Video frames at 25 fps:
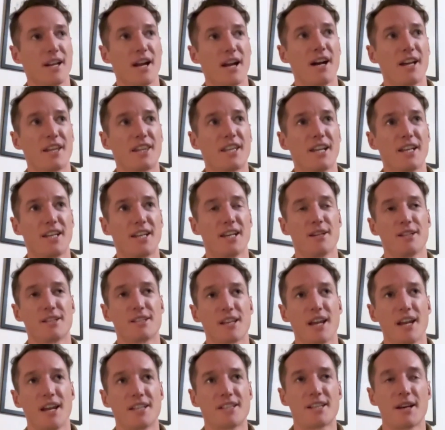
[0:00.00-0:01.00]
I think
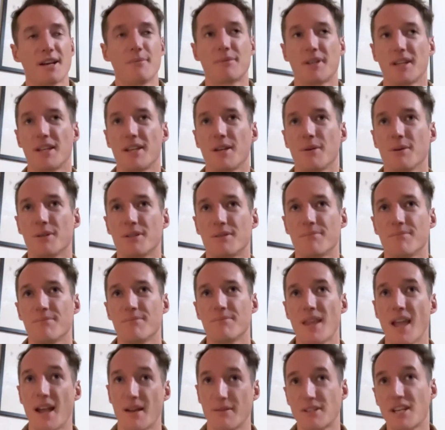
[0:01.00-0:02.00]
it's something that would
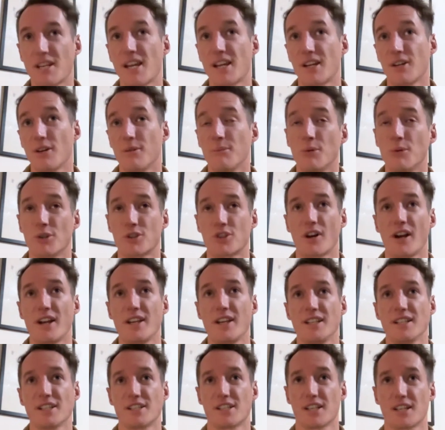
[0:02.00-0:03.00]
take a lot more
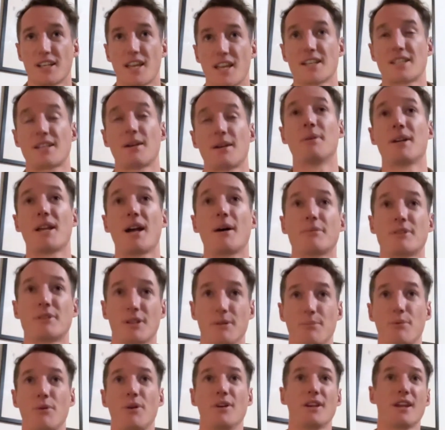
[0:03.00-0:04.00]
training to get somebody up to the
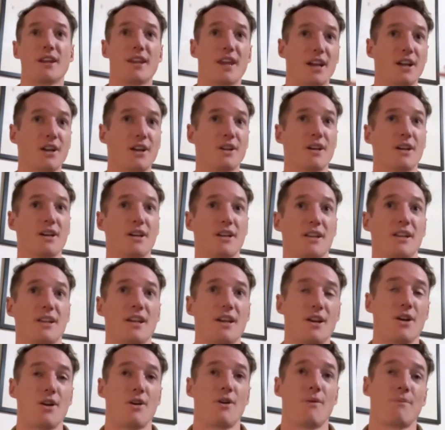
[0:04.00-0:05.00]
point that they're gonna
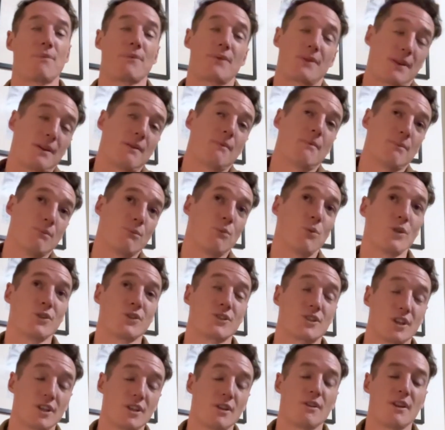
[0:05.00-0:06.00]
want
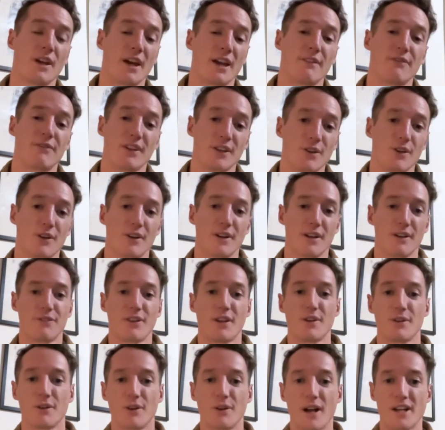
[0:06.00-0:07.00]
to do that if they're
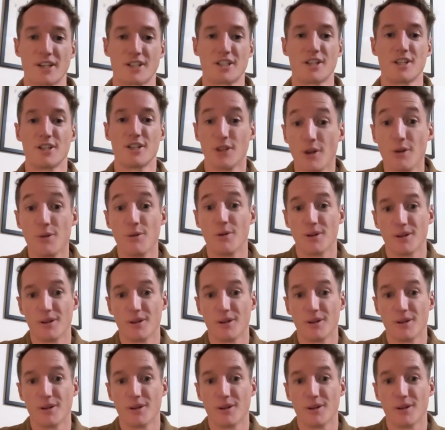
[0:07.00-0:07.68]
not actually you.